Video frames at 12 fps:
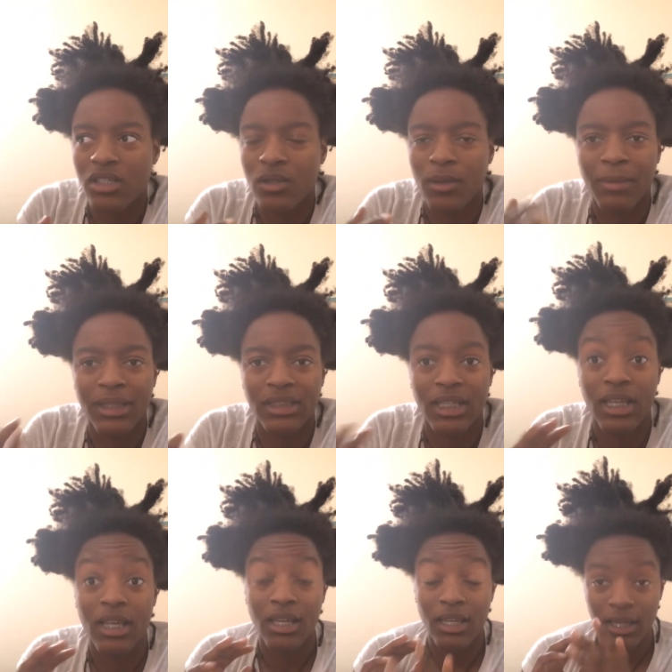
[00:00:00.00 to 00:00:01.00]
I'm not saying,
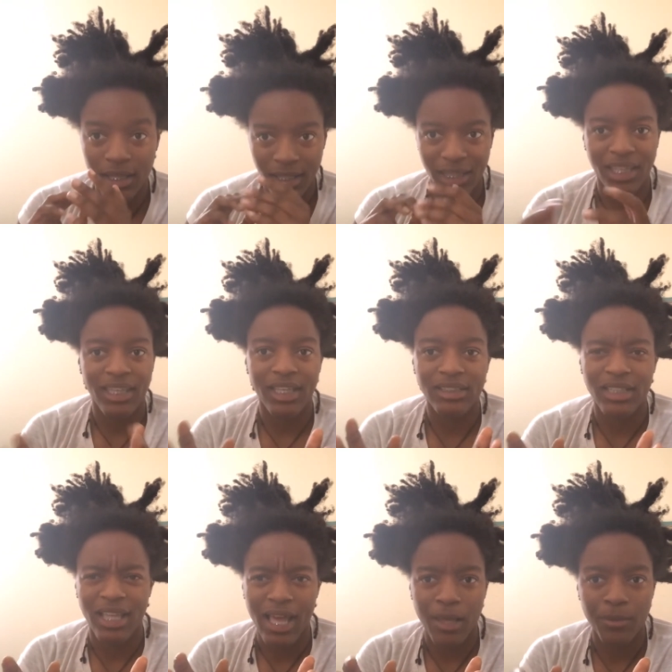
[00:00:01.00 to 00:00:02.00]
like, yes, they
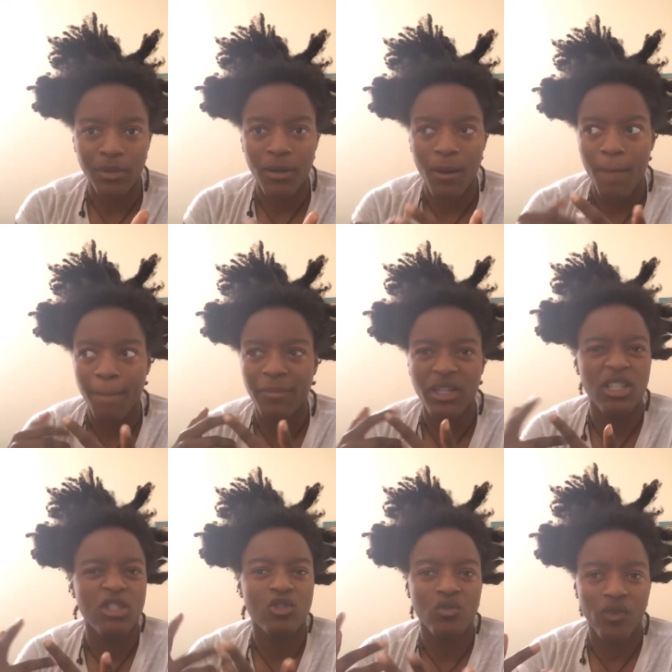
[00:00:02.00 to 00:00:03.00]
happen, but
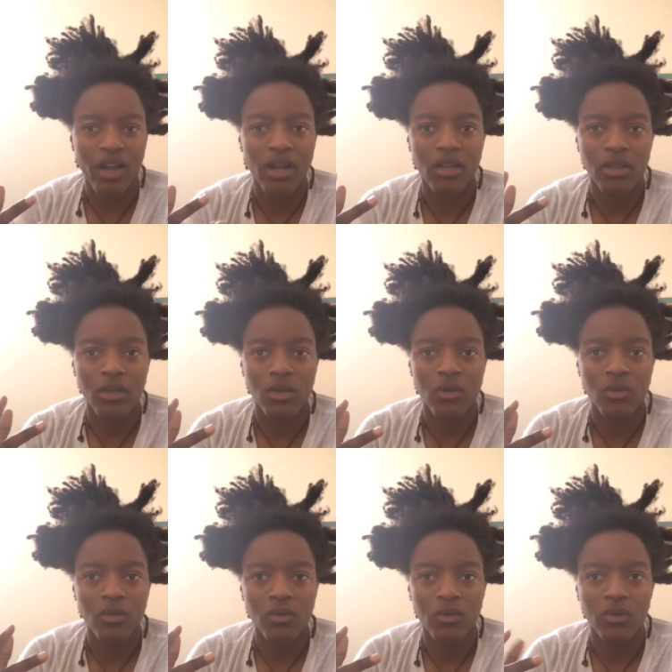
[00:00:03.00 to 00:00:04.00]
it's rare, though.
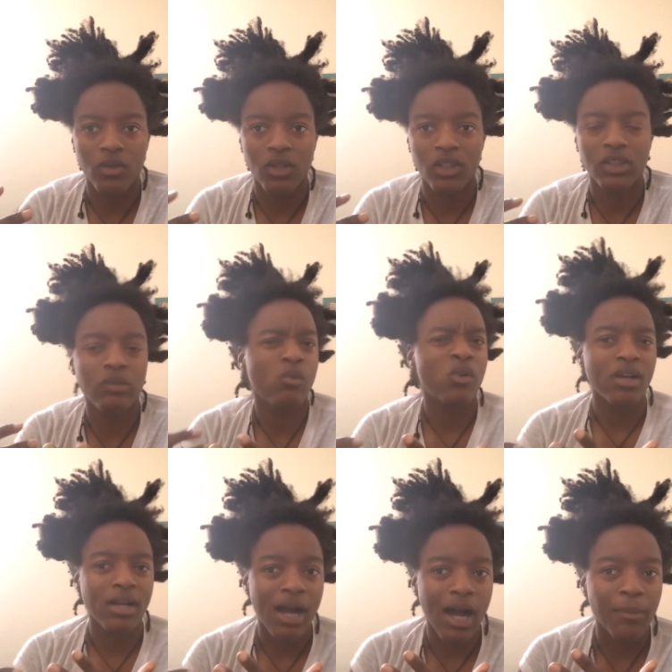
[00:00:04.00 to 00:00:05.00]
It's more
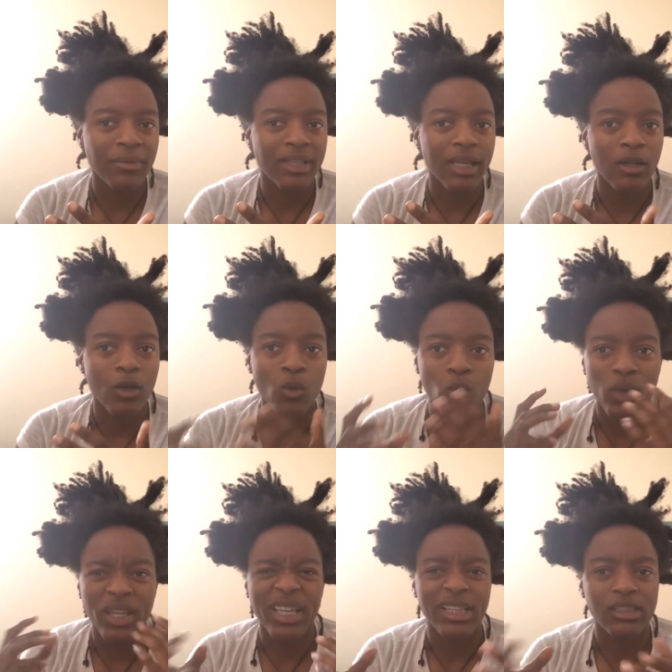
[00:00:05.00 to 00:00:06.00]
common that
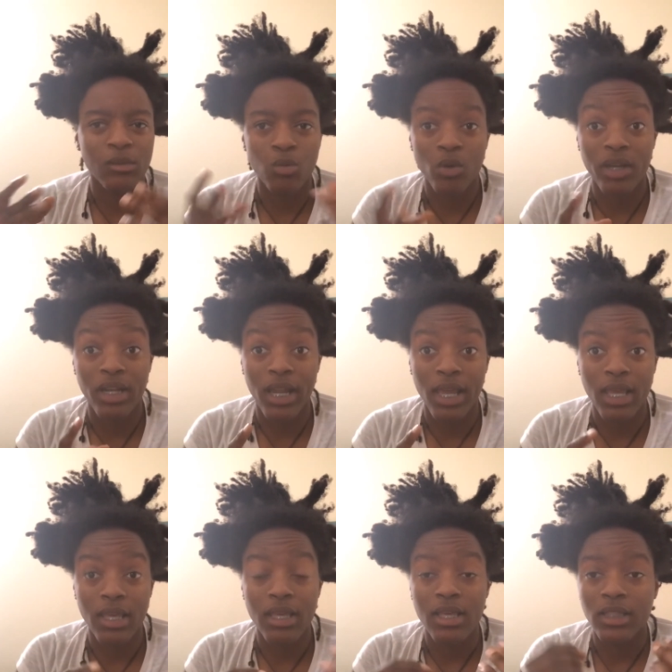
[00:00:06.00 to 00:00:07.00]
we get to point
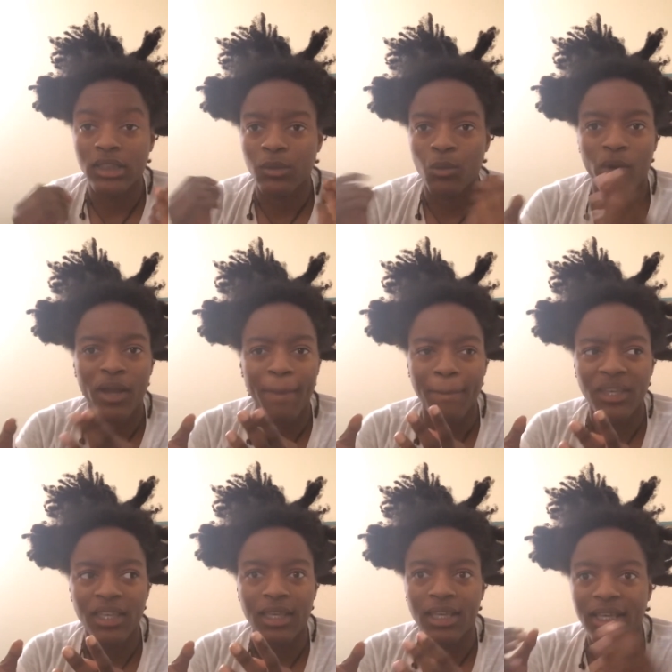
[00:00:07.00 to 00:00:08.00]
A, to point
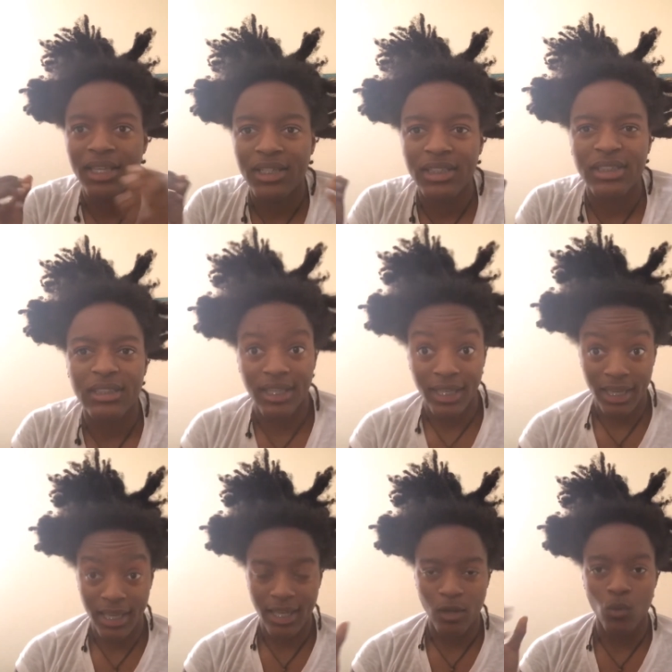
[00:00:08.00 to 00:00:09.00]
B,
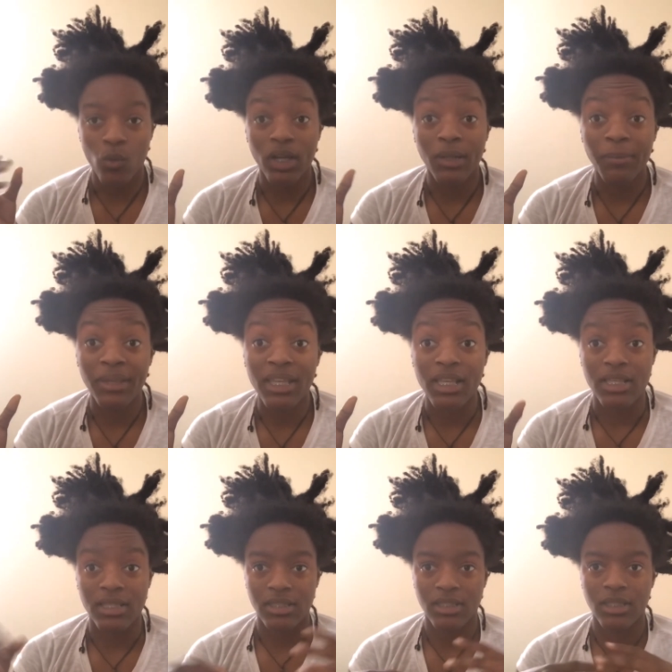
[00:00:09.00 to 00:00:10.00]
in one
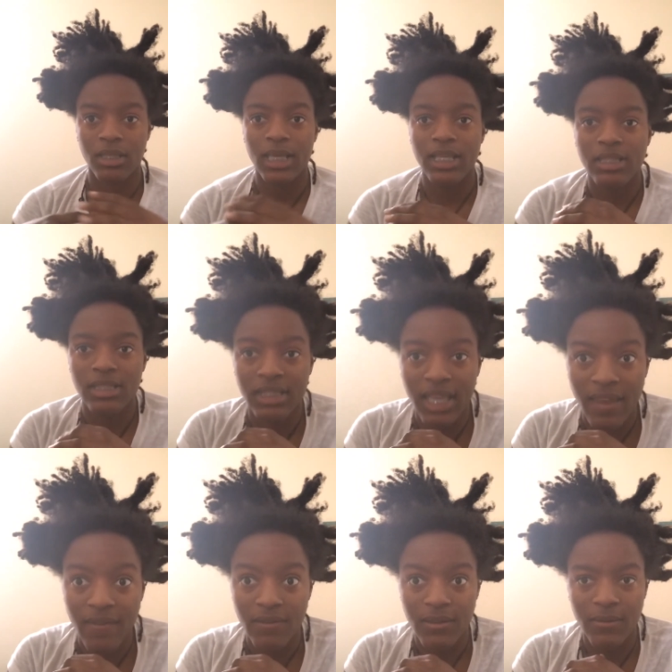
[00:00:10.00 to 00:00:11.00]
piece, and
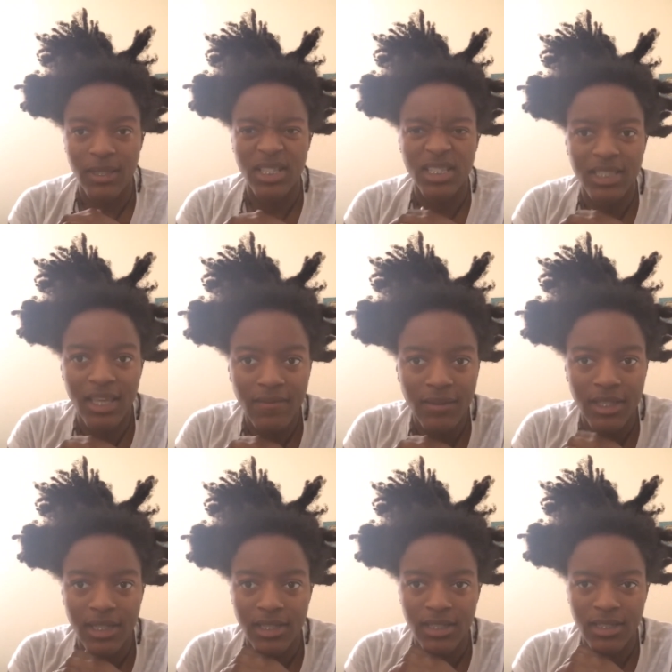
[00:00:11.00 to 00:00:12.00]
safe, in
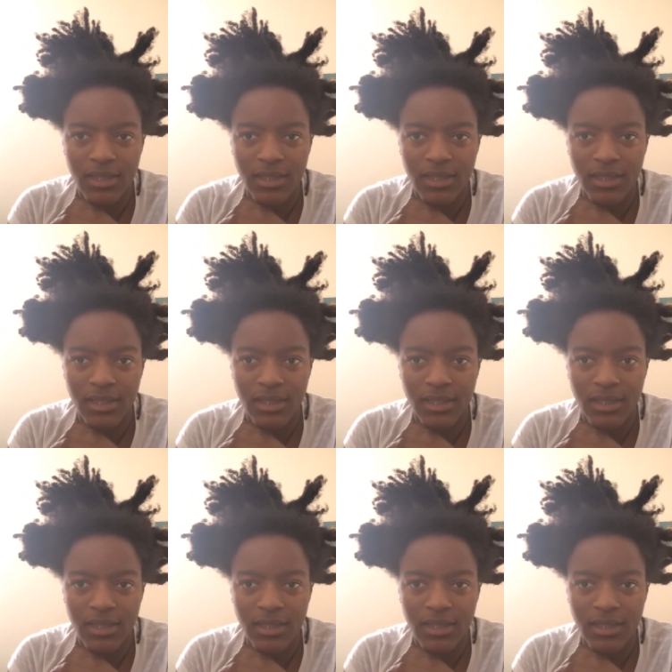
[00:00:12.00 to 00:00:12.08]
safeness.